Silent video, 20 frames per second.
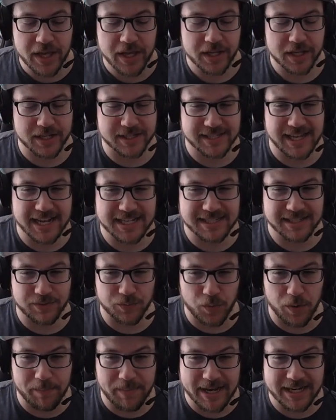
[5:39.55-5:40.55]
Because that's
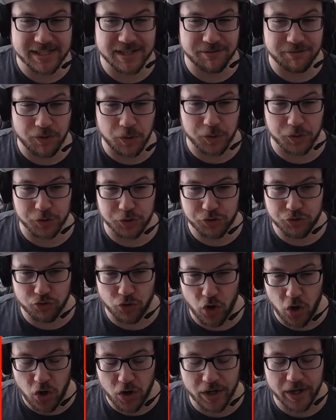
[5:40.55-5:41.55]
what makes Invoker
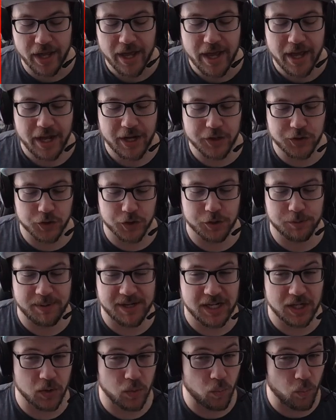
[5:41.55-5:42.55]
strong, is you're
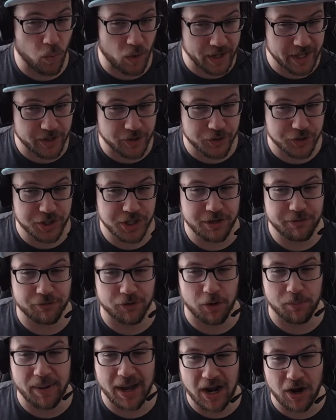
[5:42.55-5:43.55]
spending 1 energy for
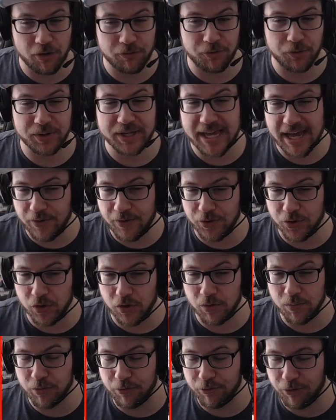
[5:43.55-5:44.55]
a powerful counter or
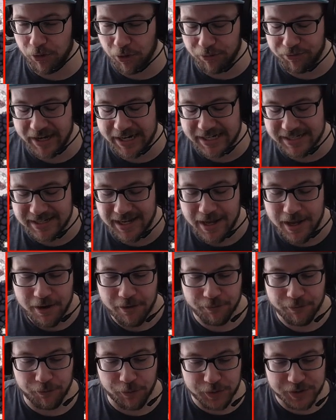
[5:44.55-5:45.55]
removal effect
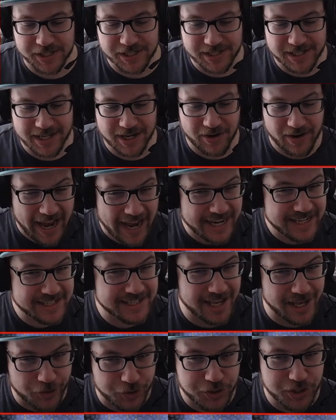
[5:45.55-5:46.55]
versus their X
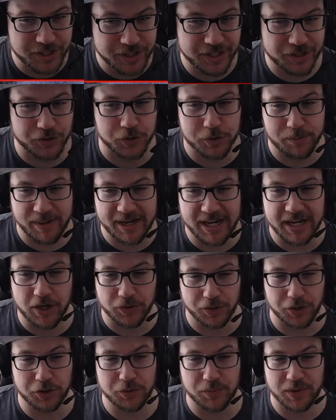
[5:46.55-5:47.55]
energy that they're spending on
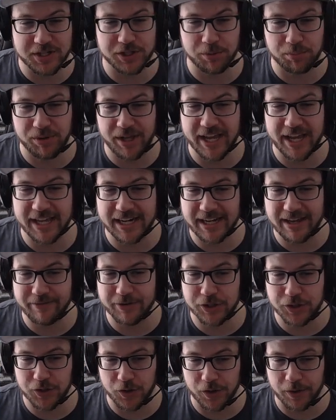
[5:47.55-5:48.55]
the threats they're playing in a given
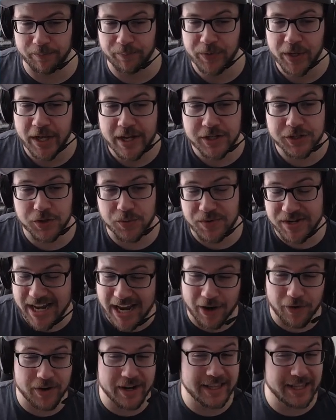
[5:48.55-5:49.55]
turn. So
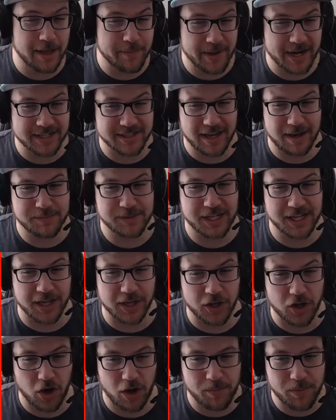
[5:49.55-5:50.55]
narrowing the amount of times they can
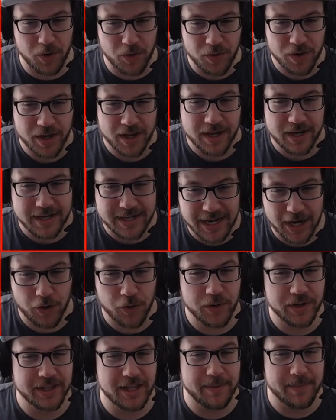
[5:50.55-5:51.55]
combo,
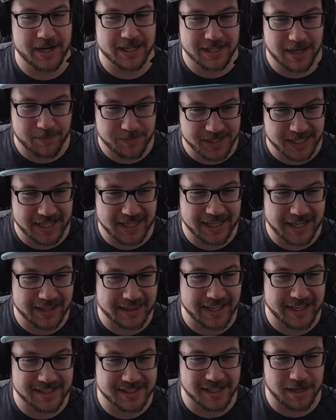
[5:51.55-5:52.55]
narrowing the amount of times they can get
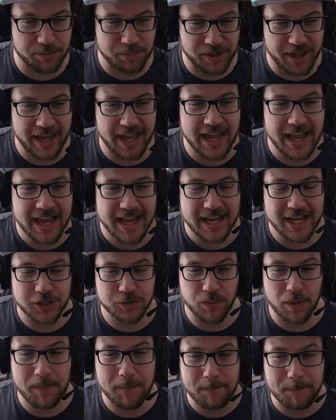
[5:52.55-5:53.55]
things into play is
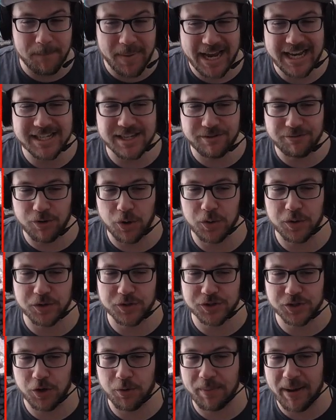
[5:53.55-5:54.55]
what makes Invoker
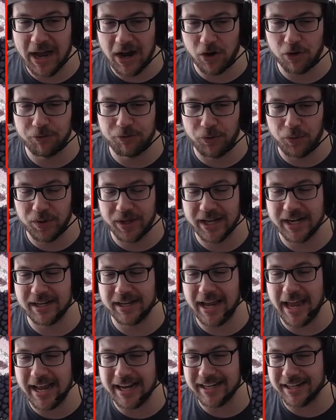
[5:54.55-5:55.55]
so powerful
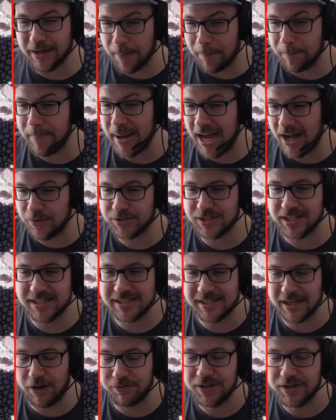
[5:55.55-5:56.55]
and compounds
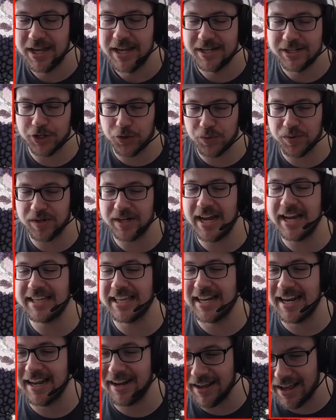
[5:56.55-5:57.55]
itself to create
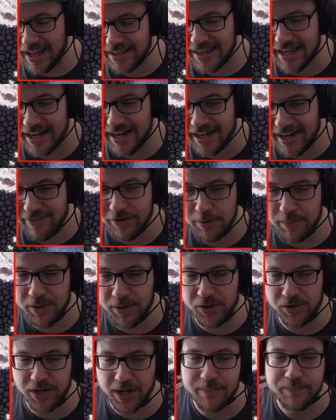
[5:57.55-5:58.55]
that
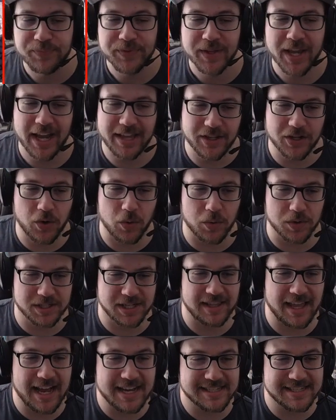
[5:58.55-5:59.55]
inevitability. And then of course the
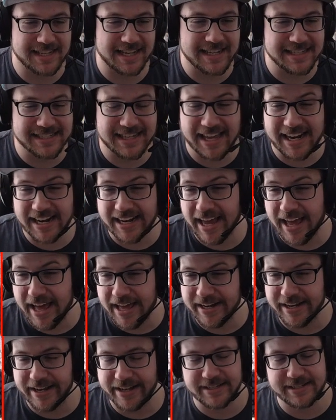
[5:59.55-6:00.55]
last thing is getting
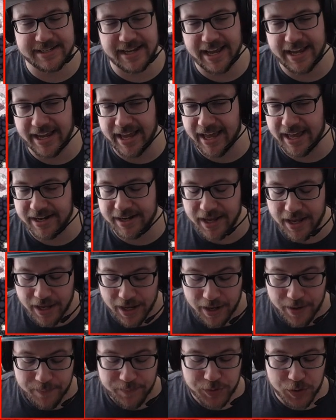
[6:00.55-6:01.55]
ahead and staying ahead.
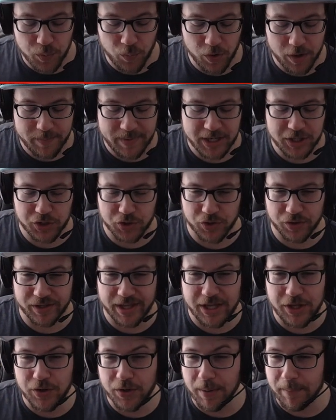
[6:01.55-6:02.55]
You want to make sure that you can